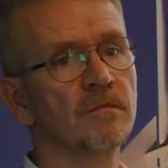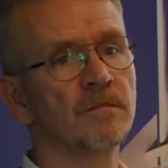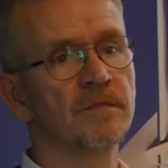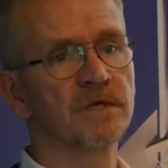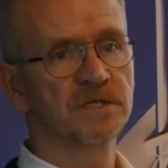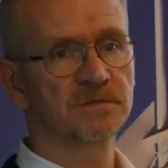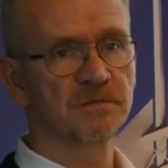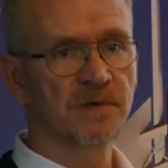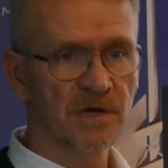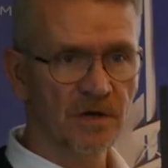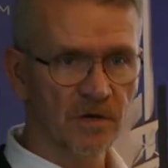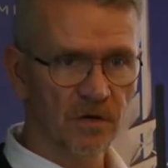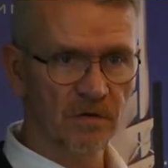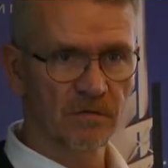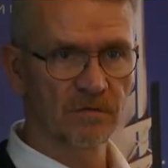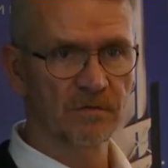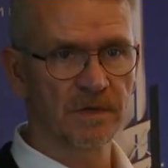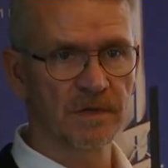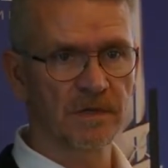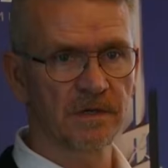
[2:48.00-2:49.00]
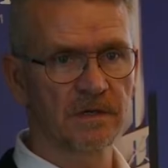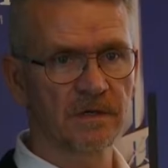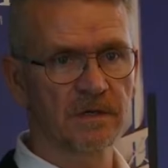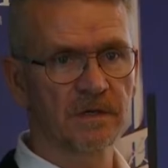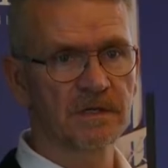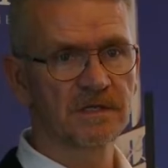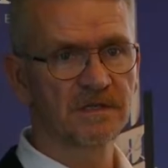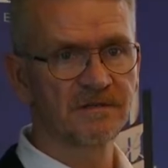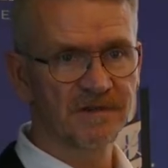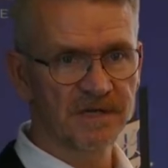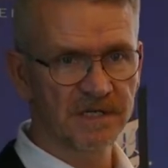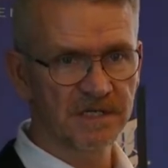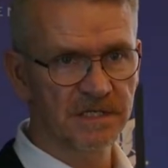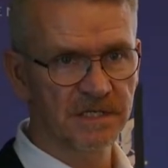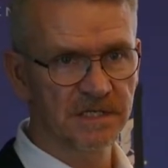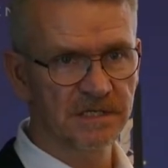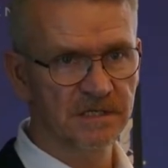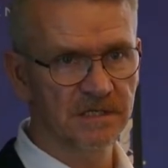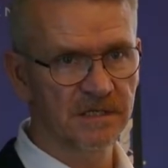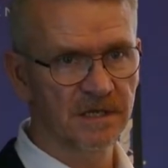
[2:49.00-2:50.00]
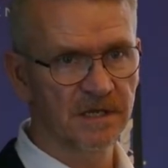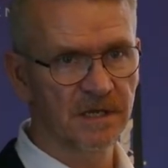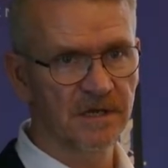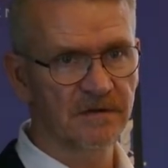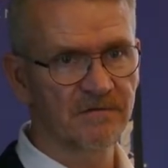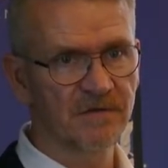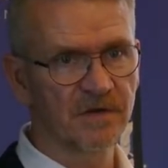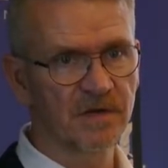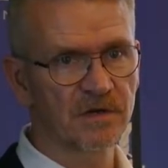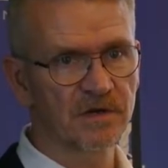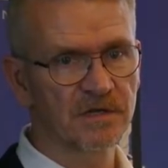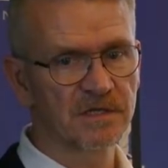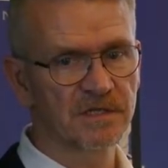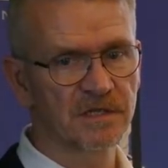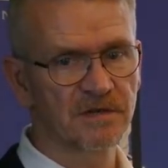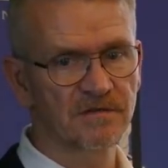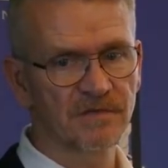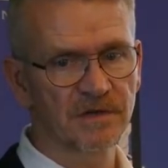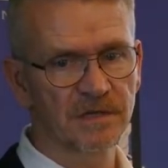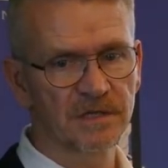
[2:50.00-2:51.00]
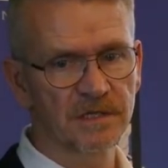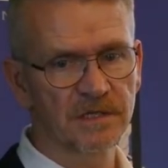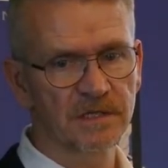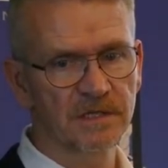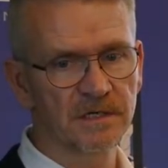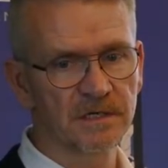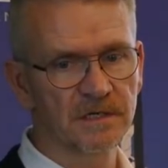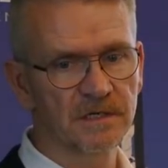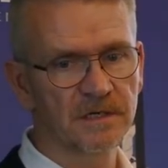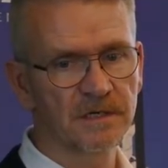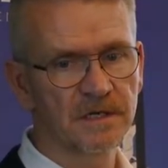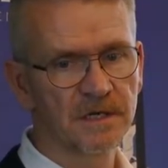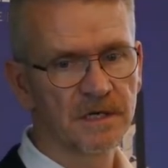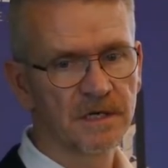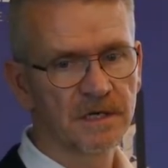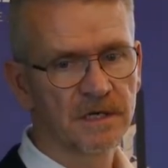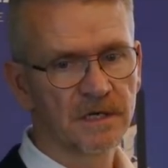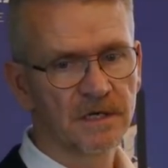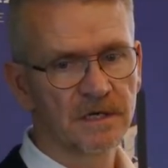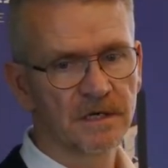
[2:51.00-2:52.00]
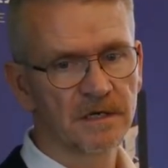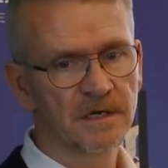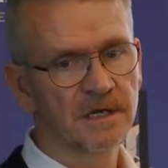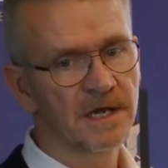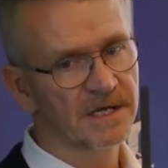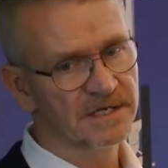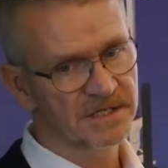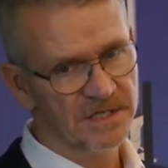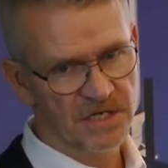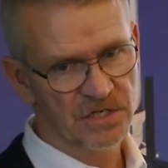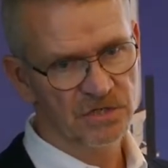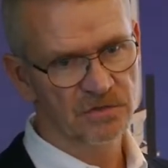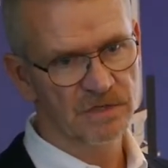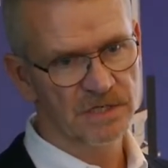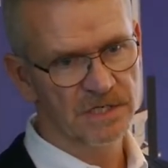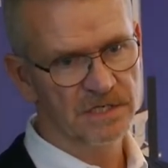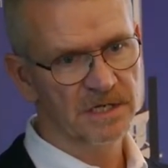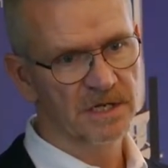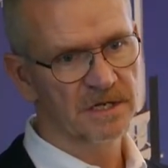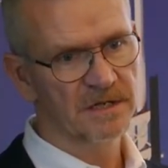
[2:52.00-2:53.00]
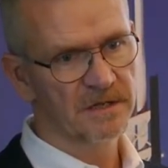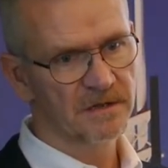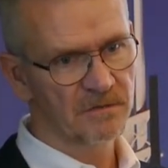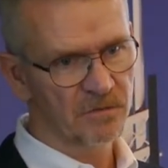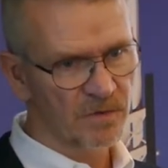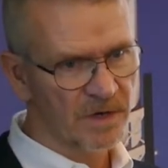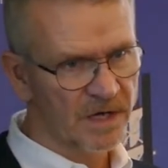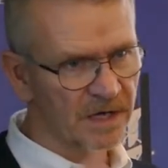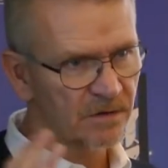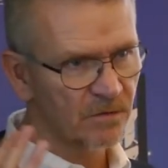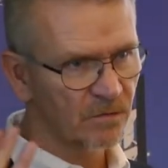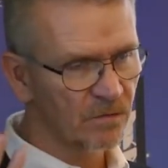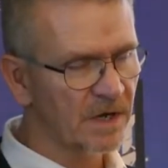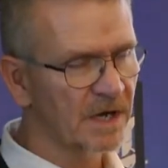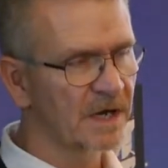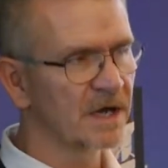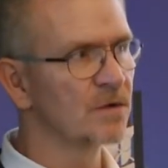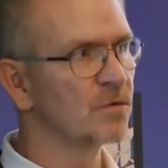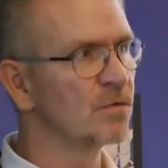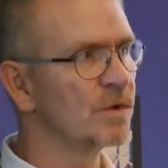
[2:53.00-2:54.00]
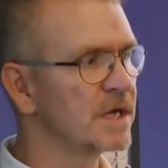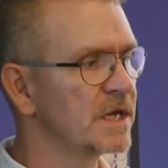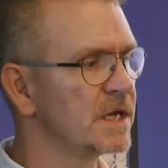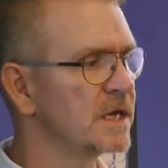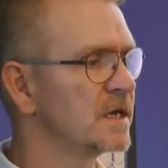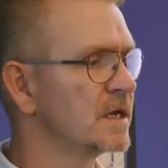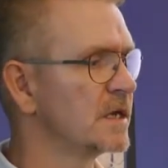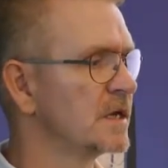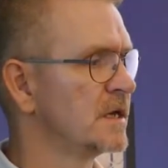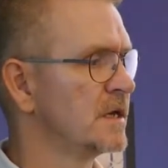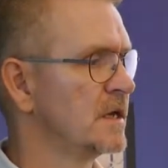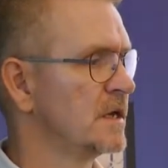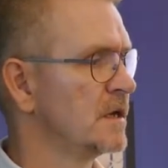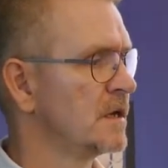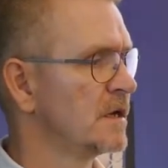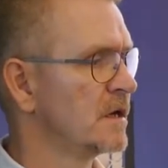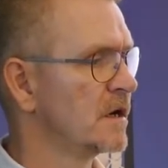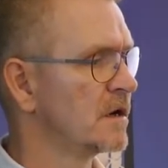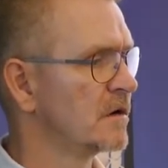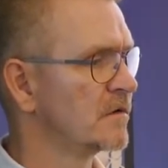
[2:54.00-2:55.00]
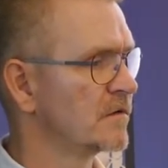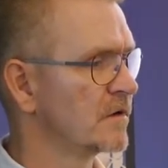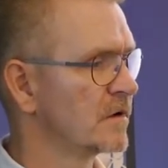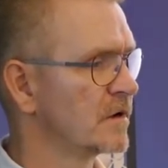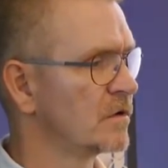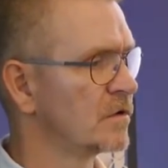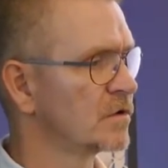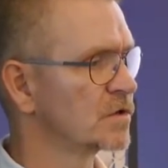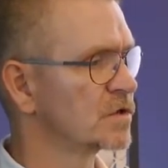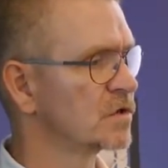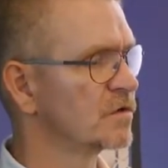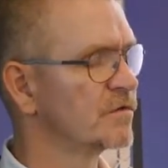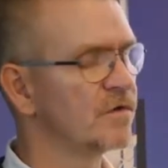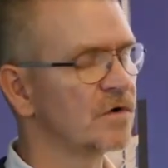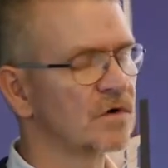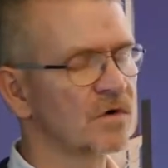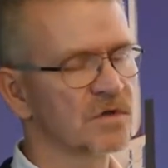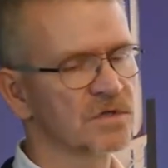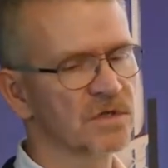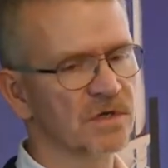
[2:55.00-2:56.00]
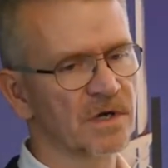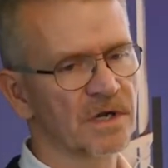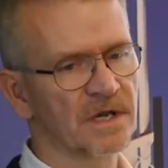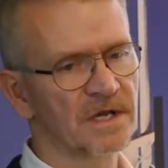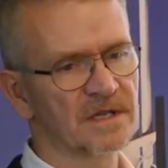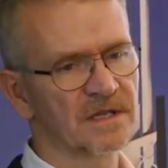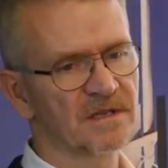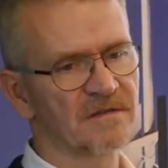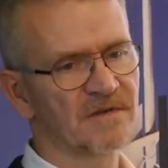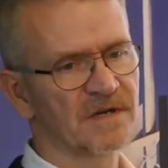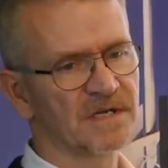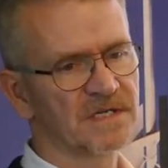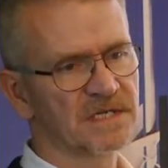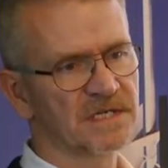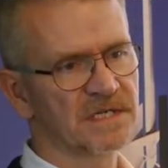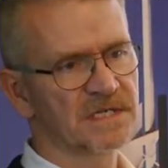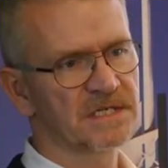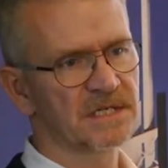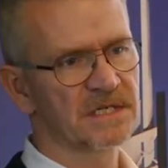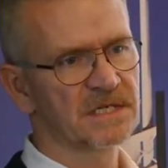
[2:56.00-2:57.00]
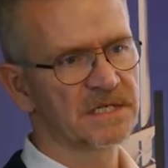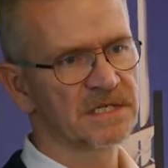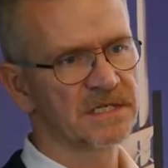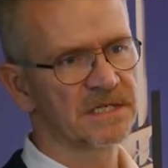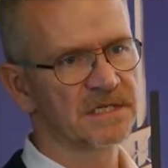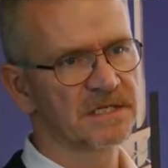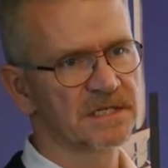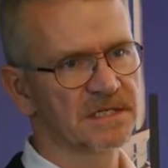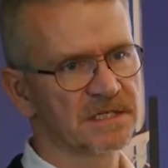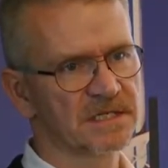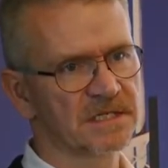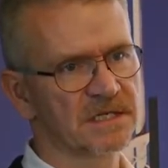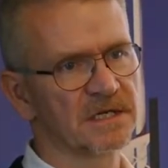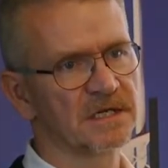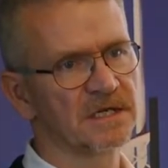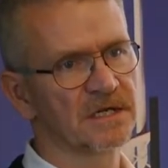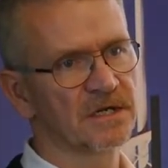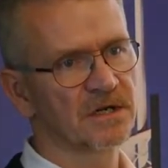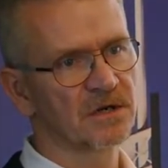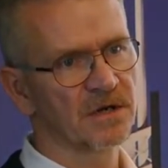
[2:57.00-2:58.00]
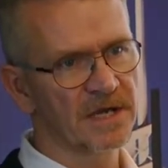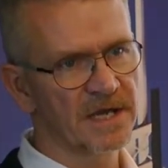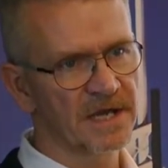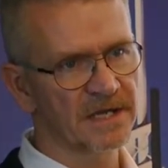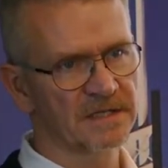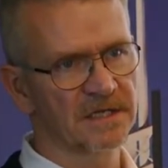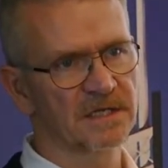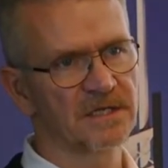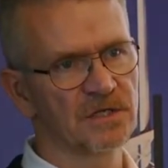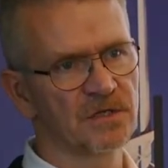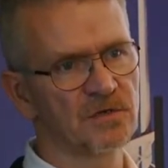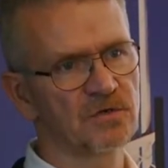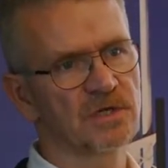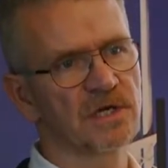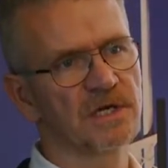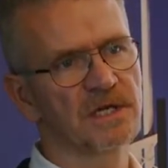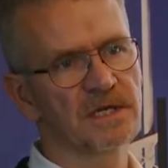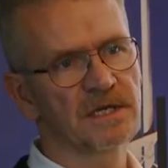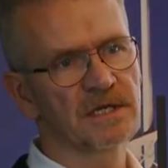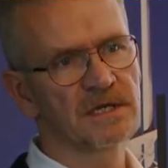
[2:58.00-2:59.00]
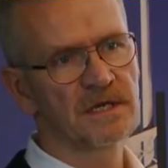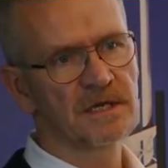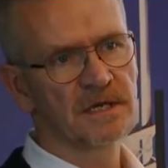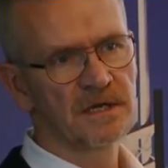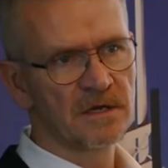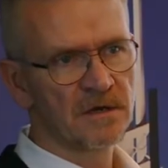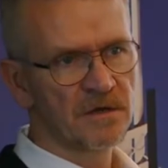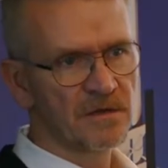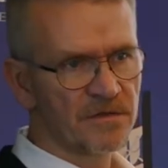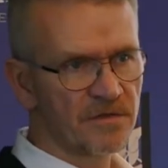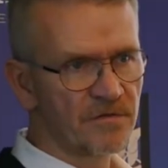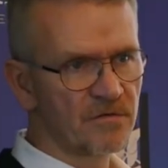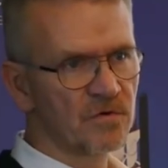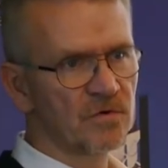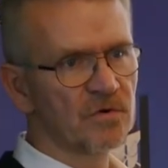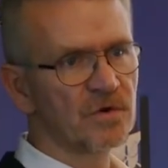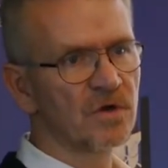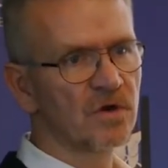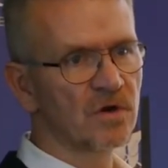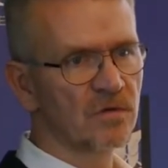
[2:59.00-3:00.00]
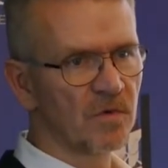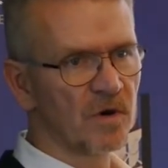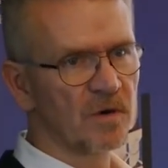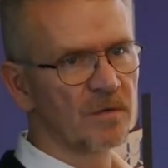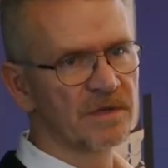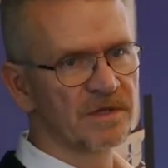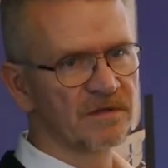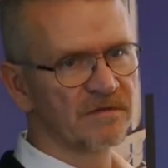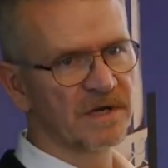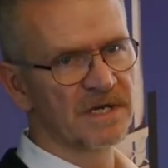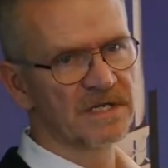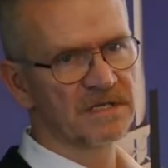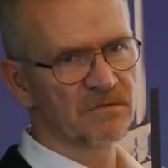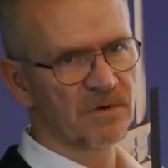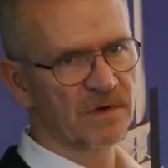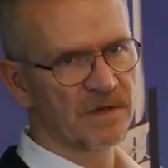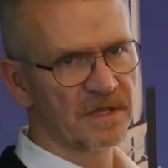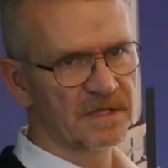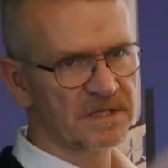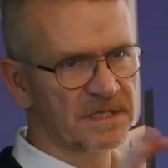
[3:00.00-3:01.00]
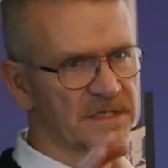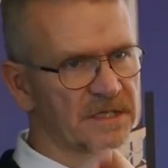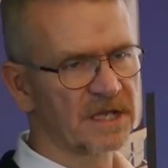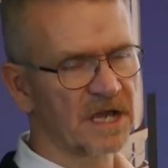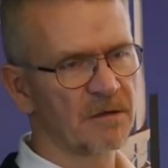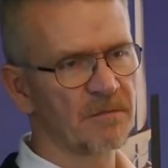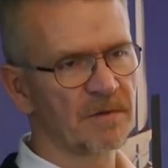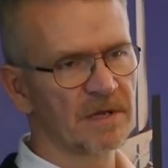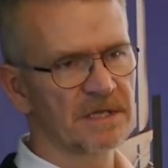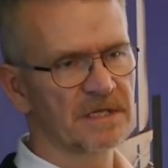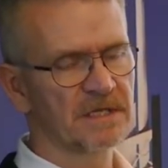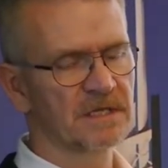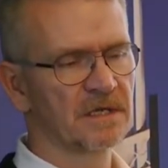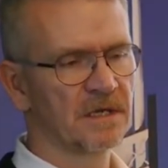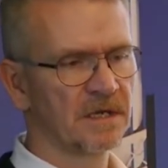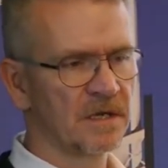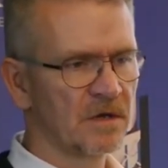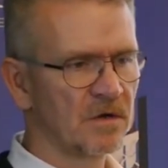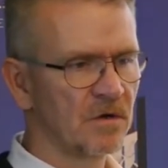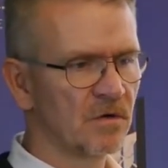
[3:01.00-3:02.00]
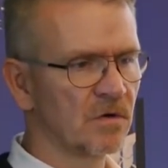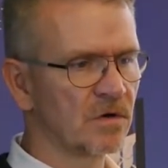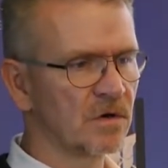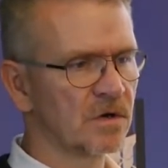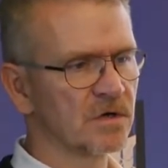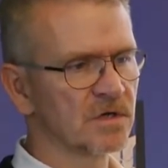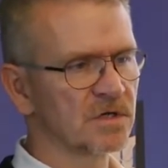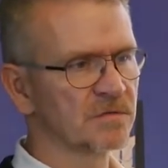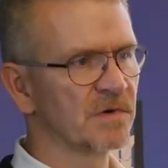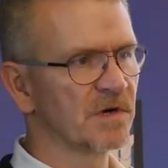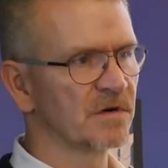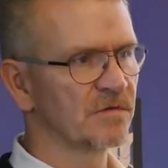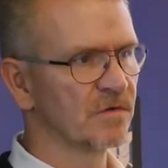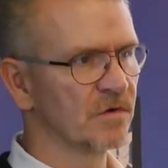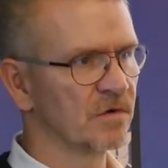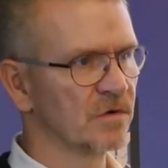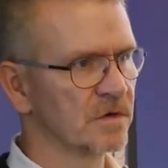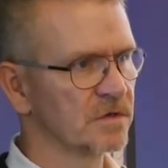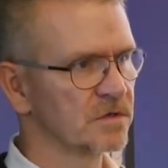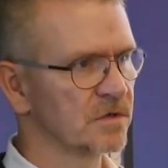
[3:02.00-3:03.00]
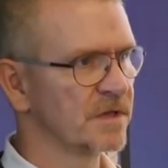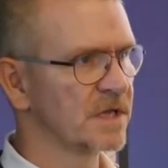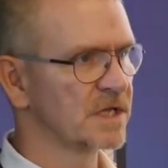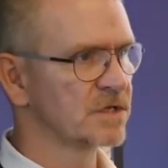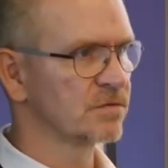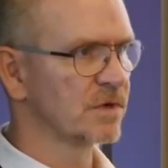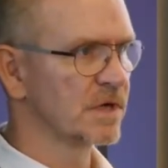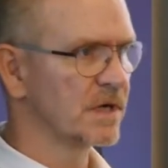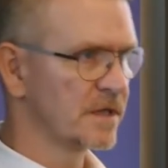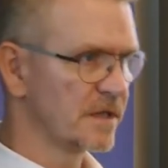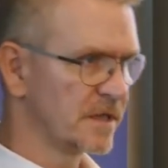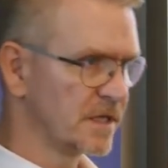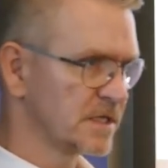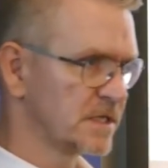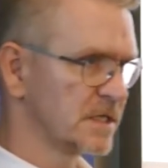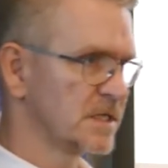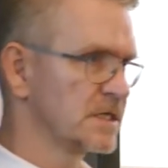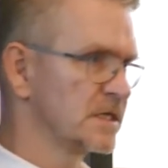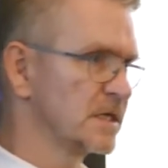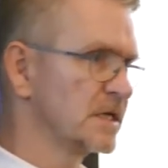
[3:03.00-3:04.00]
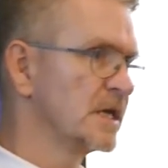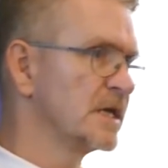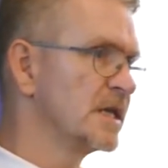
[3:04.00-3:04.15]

smart home devices and various different accessories. And why we are also focused on connected devices is this is connected usually through your mobile device, whether it's a tablet or your smartphone. So that's why this is a